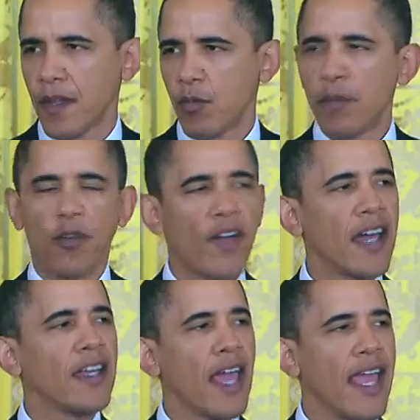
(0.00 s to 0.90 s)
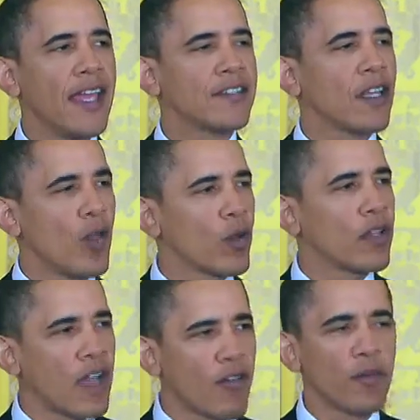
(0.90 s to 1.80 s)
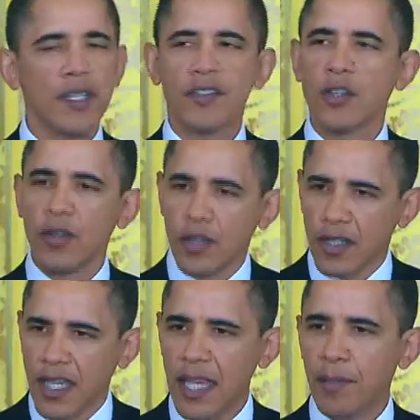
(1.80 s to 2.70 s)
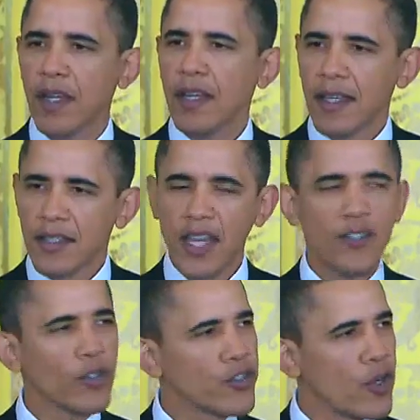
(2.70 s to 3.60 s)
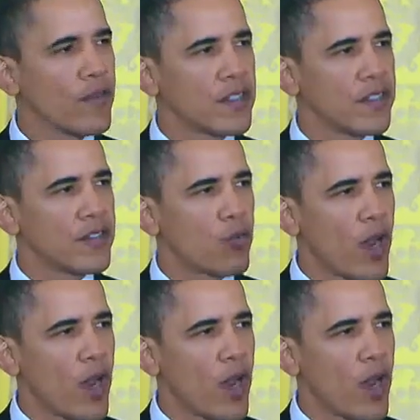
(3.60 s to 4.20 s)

We provided aid to local governments so you could keep essential services